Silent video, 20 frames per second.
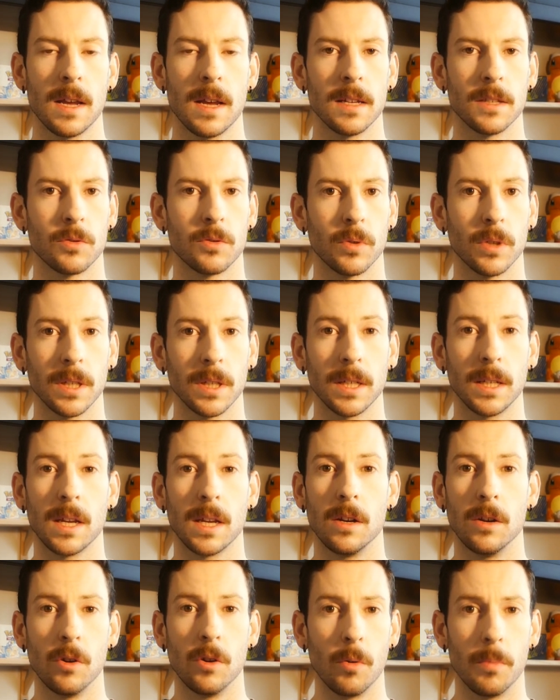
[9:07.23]
It's really
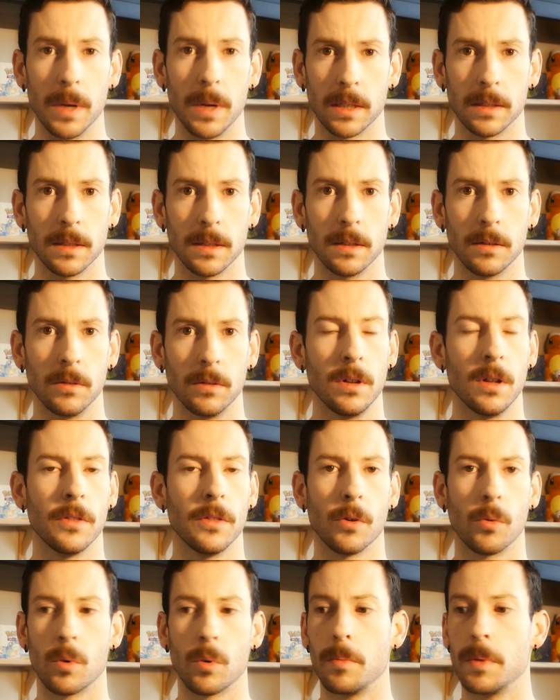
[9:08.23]
no big deal.
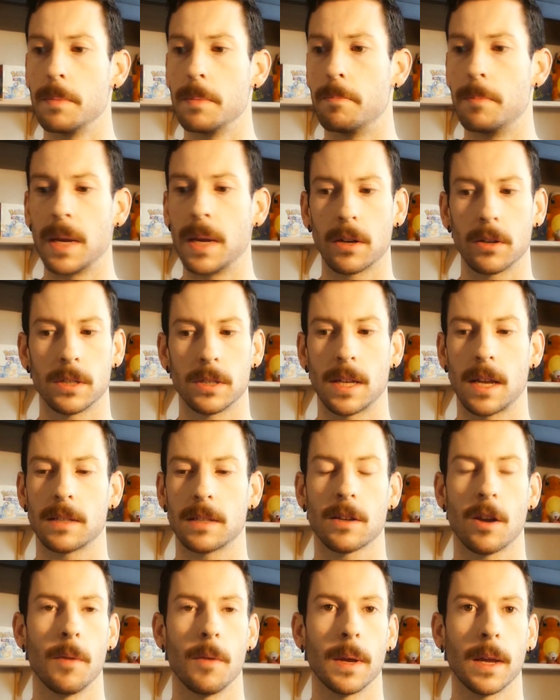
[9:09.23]
There will be bigger
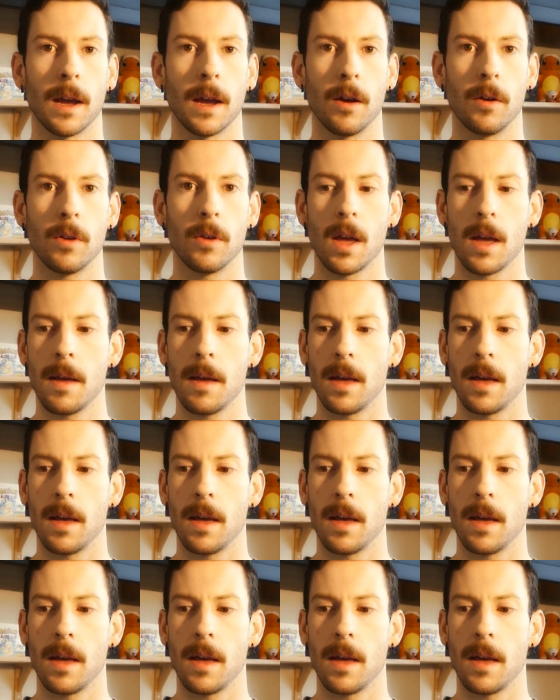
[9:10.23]
sets coming out